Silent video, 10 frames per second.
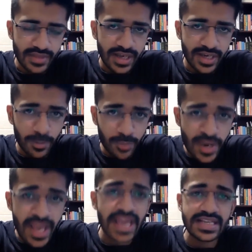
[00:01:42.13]
Now,
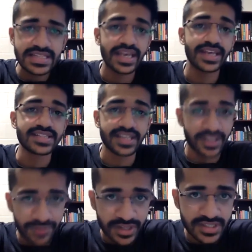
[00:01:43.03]
Pune is a
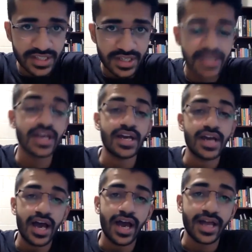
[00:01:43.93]
significant city,
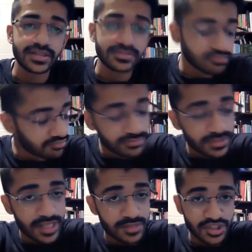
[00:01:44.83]
and
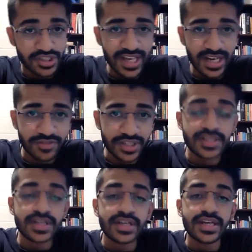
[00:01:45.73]
as much as I love it,
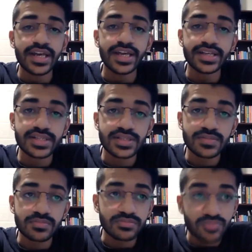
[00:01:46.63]

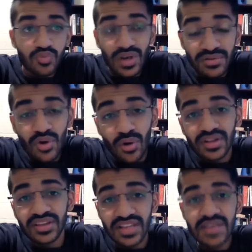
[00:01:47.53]
is, well,
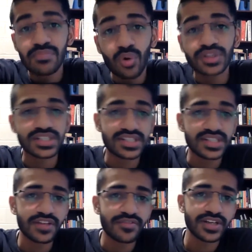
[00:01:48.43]
not the most
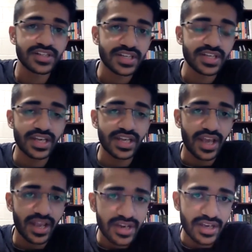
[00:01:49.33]
significant city in
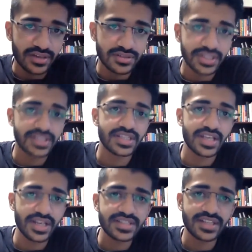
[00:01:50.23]
India. It
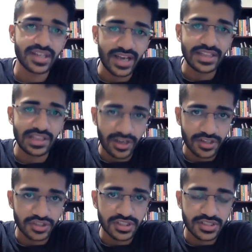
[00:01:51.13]
is the ninth
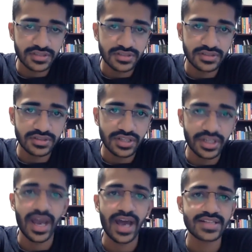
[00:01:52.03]
largest.
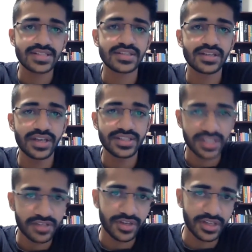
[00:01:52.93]
It has a
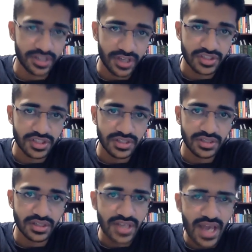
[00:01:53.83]
significant industry.
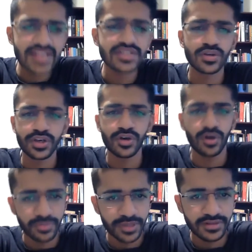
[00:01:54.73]
It has a good
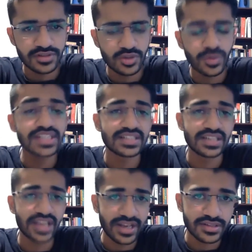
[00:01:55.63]
economy. So it's
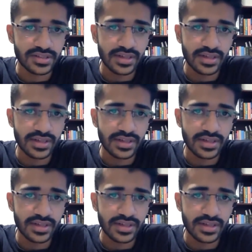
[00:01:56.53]
great.